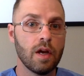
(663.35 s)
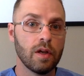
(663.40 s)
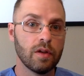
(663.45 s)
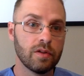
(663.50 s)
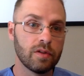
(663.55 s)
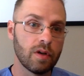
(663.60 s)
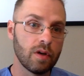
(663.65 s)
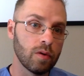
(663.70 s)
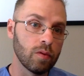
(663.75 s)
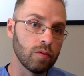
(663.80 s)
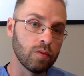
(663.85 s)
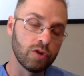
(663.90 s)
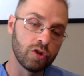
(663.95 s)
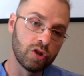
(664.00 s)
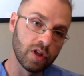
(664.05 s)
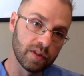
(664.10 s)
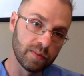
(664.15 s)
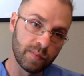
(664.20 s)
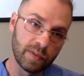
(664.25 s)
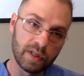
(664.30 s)
So
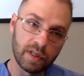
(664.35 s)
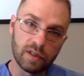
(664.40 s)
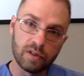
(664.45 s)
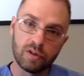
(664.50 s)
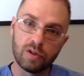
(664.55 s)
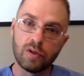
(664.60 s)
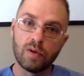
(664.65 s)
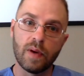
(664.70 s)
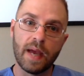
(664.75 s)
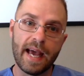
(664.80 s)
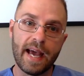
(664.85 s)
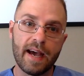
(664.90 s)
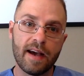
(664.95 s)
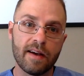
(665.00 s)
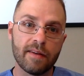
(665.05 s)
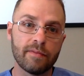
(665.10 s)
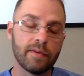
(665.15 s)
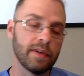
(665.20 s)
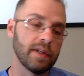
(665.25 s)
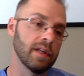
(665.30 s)
just because you
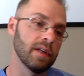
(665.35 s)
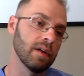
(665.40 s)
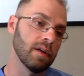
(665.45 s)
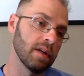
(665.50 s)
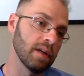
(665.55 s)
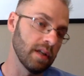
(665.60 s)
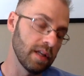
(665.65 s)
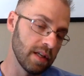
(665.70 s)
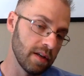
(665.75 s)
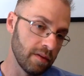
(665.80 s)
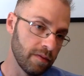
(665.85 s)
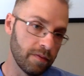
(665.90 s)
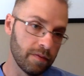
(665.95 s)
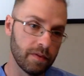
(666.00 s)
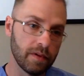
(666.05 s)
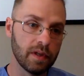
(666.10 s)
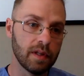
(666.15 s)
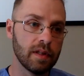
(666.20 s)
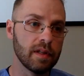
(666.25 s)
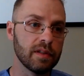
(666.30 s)
have, uh, if
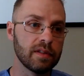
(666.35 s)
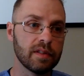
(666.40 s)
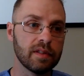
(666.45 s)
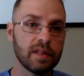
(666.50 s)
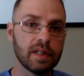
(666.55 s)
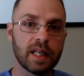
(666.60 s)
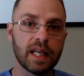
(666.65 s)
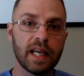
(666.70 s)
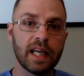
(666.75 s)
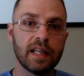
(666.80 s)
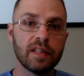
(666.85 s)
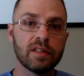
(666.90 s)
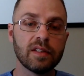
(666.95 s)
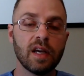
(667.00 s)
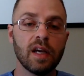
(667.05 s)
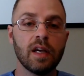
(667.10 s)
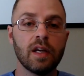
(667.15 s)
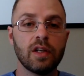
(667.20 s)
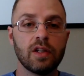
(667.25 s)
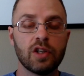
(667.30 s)
this is the case,
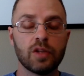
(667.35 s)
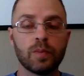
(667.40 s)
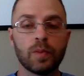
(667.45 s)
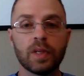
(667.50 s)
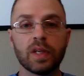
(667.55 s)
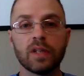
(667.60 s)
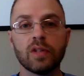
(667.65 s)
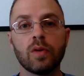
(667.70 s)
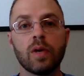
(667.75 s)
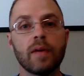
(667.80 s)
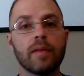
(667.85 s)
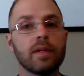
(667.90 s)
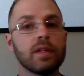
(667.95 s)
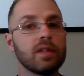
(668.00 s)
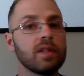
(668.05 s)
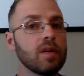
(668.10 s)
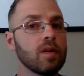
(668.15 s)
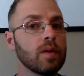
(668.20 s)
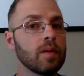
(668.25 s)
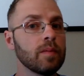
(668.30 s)
just because you have a
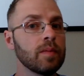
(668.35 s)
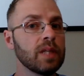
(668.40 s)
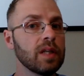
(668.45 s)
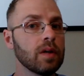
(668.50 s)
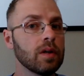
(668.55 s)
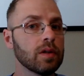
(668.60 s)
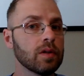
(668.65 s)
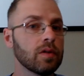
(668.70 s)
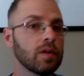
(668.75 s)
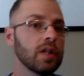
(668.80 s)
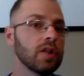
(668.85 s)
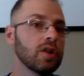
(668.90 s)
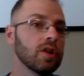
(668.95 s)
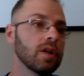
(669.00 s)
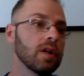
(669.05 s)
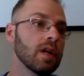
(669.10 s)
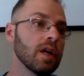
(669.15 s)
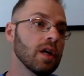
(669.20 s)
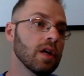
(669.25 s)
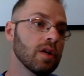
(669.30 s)
C O M T
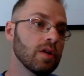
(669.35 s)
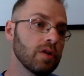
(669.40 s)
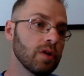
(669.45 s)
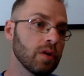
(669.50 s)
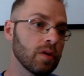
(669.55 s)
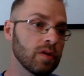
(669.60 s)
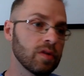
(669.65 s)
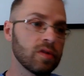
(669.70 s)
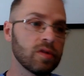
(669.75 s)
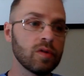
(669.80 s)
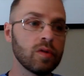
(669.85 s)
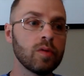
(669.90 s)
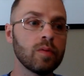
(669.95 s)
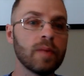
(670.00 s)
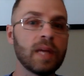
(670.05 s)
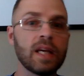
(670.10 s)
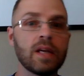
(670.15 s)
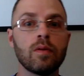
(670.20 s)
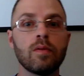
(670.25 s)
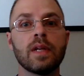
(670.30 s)
alteration, don't assume
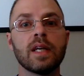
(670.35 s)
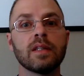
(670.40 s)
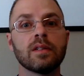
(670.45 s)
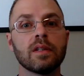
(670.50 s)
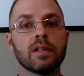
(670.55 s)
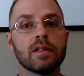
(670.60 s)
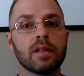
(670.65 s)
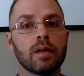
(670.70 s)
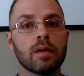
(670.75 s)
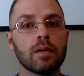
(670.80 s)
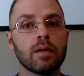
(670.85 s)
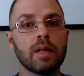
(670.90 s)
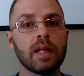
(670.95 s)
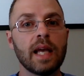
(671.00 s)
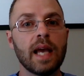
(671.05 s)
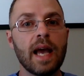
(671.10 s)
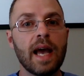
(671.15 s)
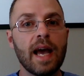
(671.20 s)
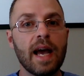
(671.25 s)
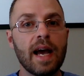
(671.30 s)
that you
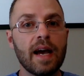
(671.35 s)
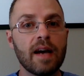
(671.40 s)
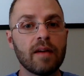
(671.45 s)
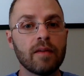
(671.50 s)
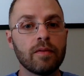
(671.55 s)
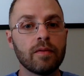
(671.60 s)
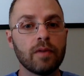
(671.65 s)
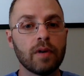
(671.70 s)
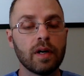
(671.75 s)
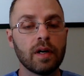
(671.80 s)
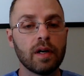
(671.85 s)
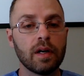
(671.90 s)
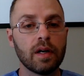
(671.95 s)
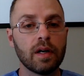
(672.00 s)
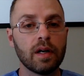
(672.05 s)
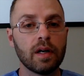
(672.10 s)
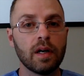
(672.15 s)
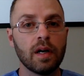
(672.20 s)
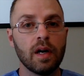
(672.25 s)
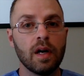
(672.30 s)
necessarily have
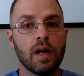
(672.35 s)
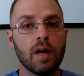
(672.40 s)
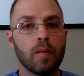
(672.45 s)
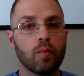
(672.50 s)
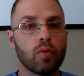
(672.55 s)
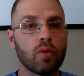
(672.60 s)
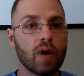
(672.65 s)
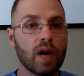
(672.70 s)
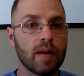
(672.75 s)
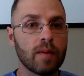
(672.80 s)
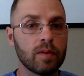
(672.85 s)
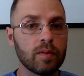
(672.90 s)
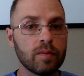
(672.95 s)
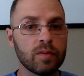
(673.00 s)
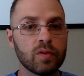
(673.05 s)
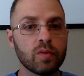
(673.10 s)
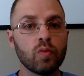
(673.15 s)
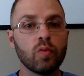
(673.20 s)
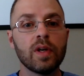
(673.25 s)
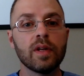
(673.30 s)
uh,
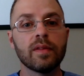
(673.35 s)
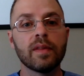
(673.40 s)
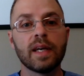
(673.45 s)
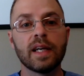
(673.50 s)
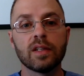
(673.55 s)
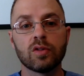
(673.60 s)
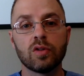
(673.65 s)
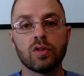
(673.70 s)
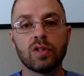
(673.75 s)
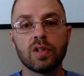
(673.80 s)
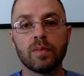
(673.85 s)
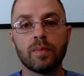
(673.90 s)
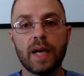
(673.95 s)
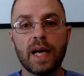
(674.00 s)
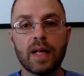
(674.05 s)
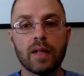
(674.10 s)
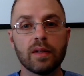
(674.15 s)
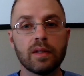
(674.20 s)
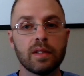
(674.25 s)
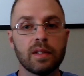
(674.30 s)
problems with estrogen
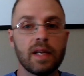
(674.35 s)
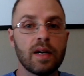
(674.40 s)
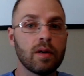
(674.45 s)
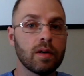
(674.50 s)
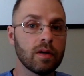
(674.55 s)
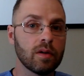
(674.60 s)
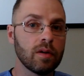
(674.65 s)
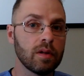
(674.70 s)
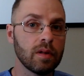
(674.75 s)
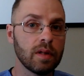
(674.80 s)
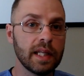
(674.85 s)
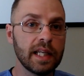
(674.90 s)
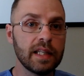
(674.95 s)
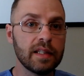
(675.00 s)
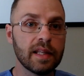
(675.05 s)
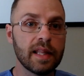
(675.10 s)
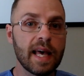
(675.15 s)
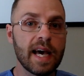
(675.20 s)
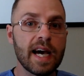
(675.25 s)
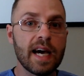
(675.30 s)
balance. Now, it could lead
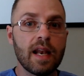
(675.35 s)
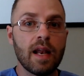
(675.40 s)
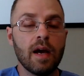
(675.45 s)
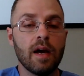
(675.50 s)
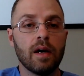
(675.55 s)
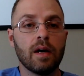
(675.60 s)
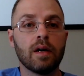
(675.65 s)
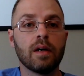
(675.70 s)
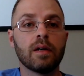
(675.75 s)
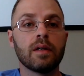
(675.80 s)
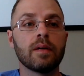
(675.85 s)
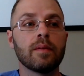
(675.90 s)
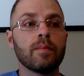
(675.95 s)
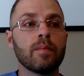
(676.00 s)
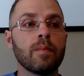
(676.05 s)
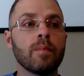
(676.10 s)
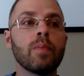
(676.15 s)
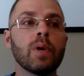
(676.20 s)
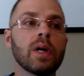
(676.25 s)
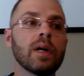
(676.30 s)
to that,
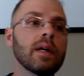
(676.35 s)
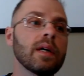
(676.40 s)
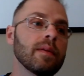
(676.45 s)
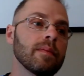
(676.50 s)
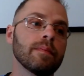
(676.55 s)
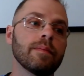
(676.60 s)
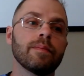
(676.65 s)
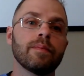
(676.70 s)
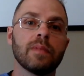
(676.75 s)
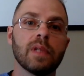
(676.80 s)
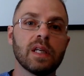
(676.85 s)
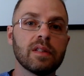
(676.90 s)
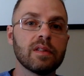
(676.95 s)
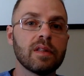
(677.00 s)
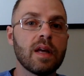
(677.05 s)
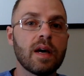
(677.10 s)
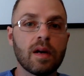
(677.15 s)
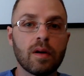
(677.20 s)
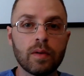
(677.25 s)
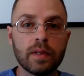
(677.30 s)
um, but
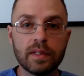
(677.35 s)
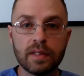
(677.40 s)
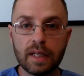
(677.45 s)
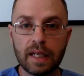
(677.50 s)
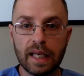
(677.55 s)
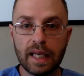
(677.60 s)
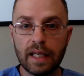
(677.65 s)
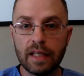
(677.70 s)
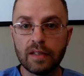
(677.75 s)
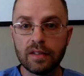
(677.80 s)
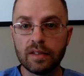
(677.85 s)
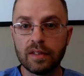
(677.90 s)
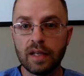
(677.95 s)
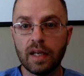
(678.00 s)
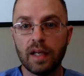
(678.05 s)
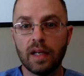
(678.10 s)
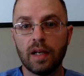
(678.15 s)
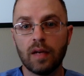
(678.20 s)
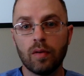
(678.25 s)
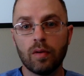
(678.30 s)
it's not always the case.
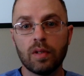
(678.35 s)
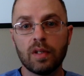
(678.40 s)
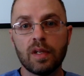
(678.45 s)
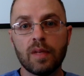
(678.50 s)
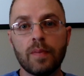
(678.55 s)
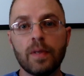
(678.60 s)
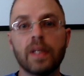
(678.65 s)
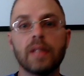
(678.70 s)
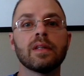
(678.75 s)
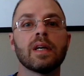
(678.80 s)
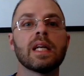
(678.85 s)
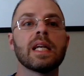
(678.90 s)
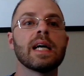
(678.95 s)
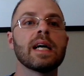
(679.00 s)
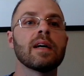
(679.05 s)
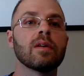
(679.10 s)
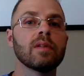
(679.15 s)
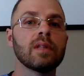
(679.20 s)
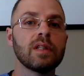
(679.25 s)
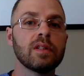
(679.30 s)
It really depends on
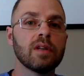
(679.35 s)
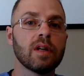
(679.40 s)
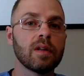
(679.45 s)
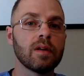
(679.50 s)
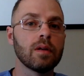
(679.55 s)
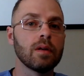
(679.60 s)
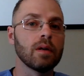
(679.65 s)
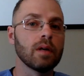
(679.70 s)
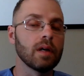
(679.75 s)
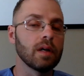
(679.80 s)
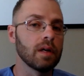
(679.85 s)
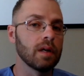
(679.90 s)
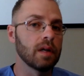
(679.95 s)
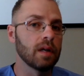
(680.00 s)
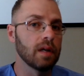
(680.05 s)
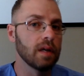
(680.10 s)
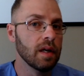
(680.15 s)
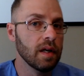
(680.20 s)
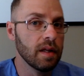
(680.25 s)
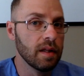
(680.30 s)
how these other
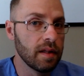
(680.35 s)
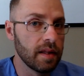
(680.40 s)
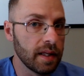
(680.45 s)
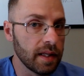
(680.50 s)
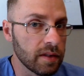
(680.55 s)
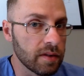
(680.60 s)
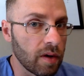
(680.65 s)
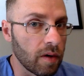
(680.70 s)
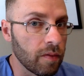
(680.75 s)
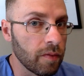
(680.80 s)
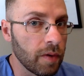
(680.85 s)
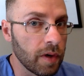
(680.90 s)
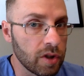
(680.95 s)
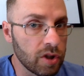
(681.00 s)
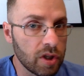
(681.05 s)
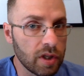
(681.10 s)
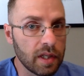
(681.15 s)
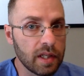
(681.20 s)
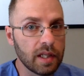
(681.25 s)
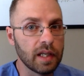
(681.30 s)
uh, things are
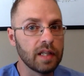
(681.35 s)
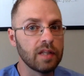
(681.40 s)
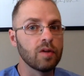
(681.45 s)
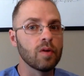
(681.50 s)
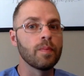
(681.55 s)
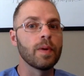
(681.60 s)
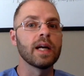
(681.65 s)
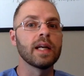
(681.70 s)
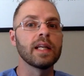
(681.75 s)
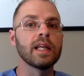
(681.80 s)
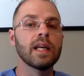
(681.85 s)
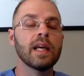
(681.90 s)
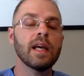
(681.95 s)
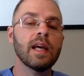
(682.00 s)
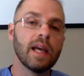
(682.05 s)
functioning in your body.